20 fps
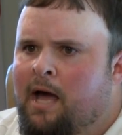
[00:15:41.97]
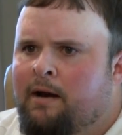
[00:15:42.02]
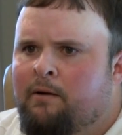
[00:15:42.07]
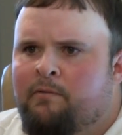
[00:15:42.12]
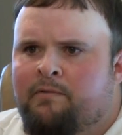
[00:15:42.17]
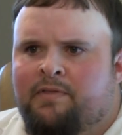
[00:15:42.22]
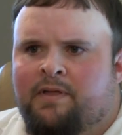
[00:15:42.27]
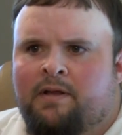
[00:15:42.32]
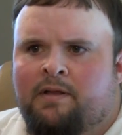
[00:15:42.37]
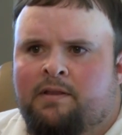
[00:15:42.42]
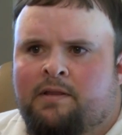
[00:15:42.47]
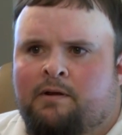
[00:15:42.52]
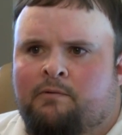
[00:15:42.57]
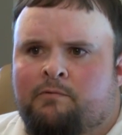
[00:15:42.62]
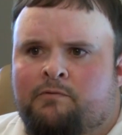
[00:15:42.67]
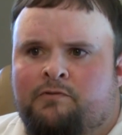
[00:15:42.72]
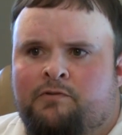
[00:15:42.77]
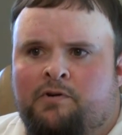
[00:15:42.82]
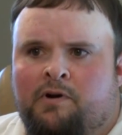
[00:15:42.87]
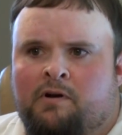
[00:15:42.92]
I don't think there
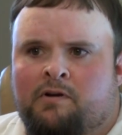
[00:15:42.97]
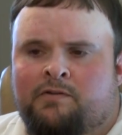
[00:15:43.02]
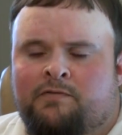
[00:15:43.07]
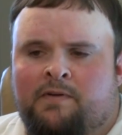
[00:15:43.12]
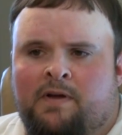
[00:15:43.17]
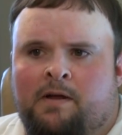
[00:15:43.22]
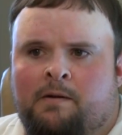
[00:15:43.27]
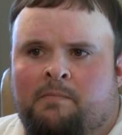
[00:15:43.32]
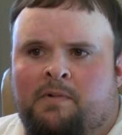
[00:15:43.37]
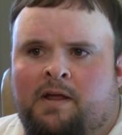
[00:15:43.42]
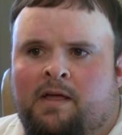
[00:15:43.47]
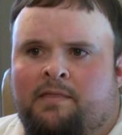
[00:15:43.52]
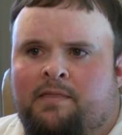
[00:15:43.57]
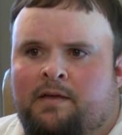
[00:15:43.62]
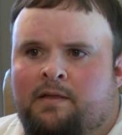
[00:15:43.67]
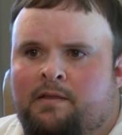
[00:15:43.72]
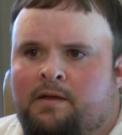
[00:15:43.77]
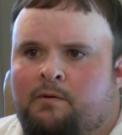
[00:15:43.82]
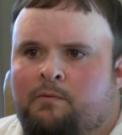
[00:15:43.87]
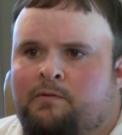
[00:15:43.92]
was drugs found, but I
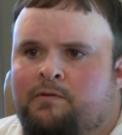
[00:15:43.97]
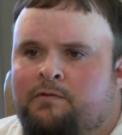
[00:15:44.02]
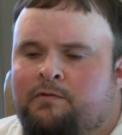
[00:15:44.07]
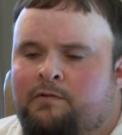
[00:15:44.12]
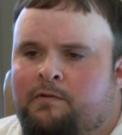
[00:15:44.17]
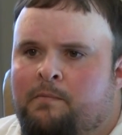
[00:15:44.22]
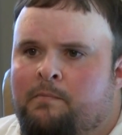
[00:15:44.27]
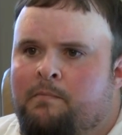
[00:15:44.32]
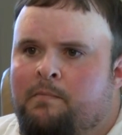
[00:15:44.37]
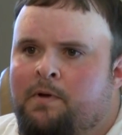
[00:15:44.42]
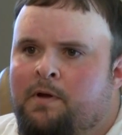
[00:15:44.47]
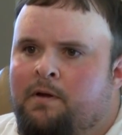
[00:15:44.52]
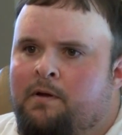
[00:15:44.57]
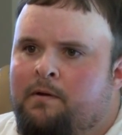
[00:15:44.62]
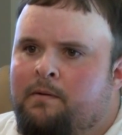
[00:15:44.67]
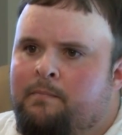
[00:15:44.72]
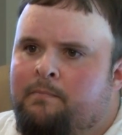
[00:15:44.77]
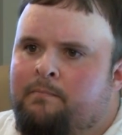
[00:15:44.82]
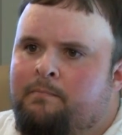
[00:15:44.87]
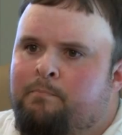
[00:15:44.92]
think there was
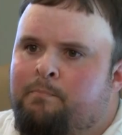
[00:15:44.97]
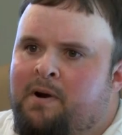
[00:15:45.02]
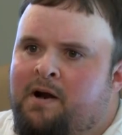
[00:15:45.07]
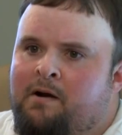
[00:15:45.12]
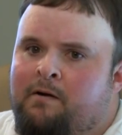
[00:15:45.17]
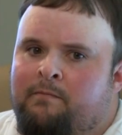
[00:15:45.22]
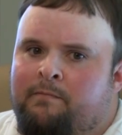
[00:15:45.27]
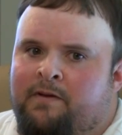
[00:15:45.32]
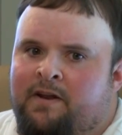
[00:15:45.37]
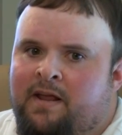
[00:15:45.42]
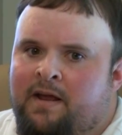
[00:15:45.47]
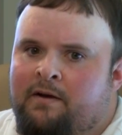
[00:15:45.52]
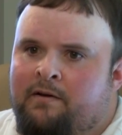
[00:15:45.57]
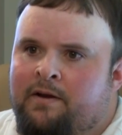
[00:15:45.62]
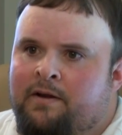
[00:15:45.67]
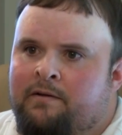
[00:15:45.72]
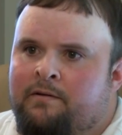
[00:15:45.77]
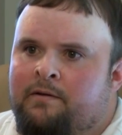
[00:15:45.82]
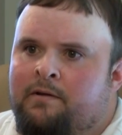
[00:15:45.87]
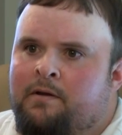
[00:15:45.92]
some
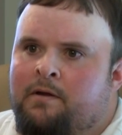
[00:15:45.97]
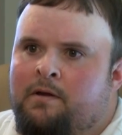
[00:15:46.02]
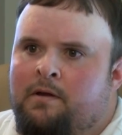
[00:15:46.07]
paraphernalia.